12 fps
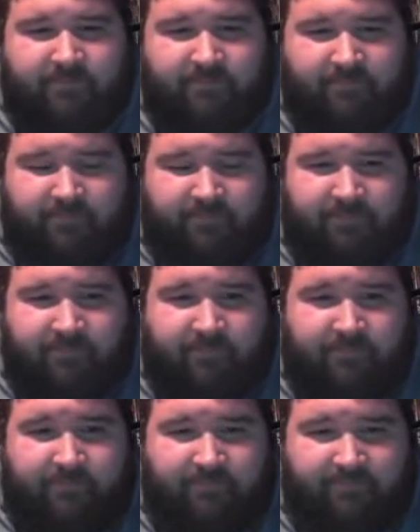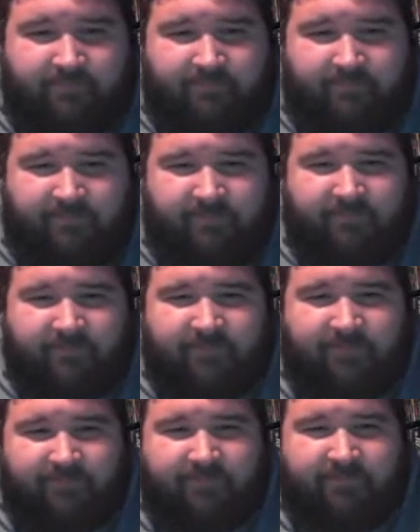
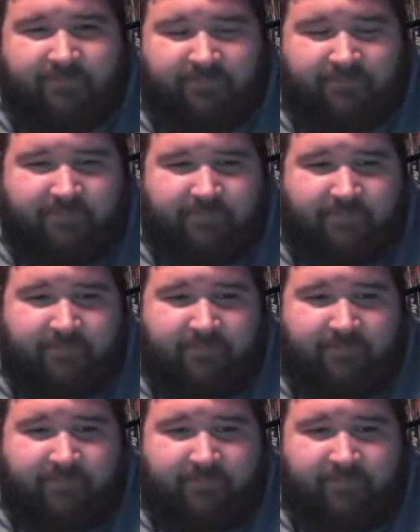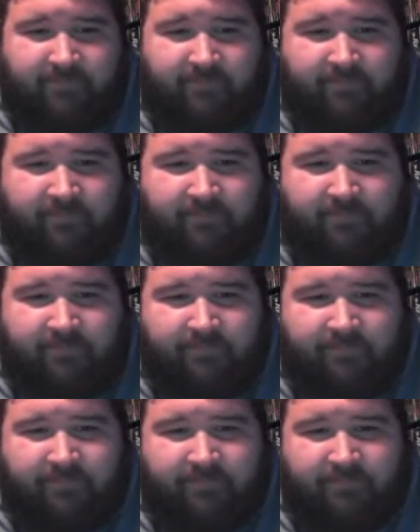
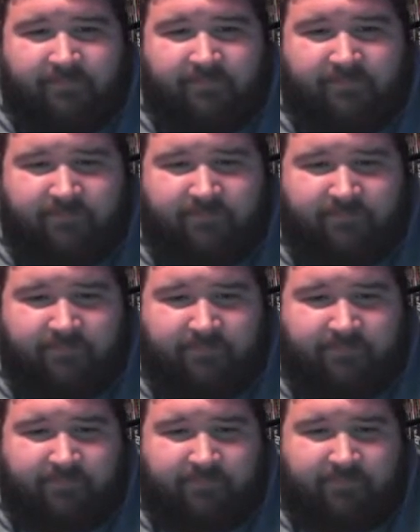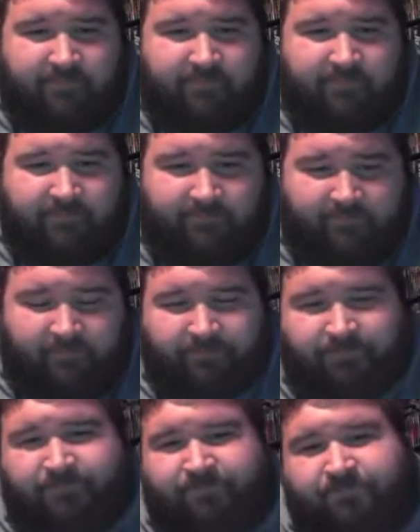
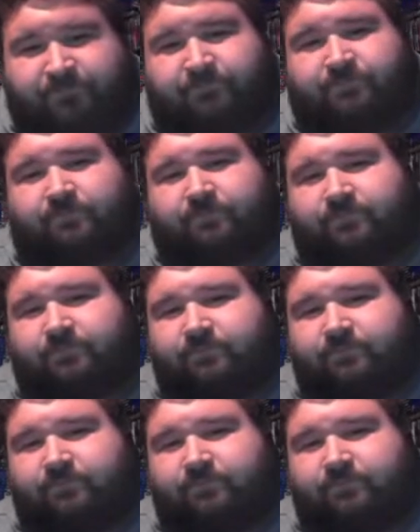(silent)